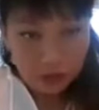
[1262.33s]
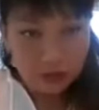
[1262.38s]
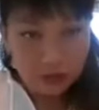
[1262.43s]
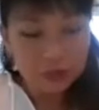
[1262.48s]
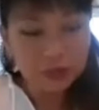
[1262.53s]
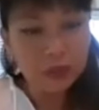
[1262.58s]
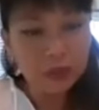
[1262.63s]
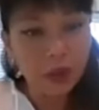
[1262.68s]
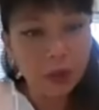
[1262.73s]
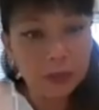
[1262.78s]

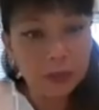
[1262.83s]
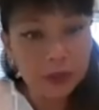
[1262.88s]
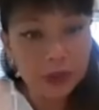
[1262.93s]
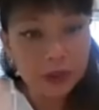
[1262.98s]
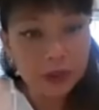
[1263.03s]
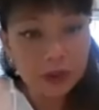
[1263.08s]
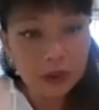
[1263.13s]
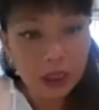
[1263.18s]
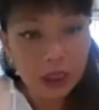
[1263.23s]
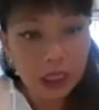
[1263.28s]
with
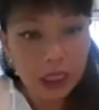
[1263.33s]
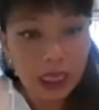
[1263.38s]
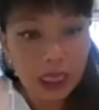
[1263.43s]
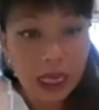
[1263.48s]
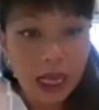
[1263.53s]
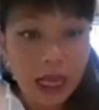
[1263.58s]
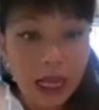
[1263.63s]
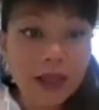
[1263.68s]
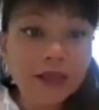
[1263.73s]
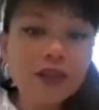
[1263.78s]
Scorpio
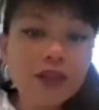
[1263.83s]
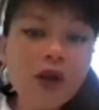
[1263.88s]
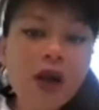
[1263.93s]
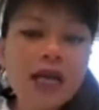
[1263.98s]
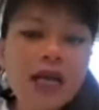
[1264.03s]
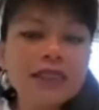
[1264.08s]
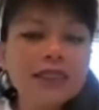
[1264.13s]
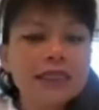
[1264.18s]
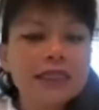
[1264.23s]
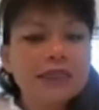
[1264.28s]
and
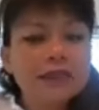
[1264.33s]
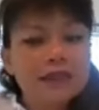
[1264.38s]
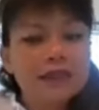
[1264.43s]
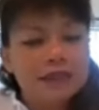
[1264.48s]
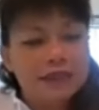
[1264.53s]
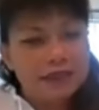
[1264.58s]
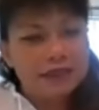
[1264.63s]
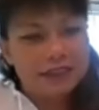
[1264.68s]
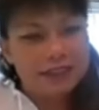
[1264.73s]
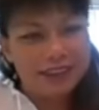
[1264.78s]
your
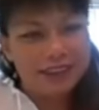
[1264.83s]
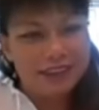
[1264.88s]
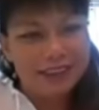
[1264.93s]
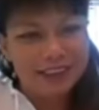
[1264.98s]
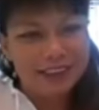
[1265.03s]
ascendant.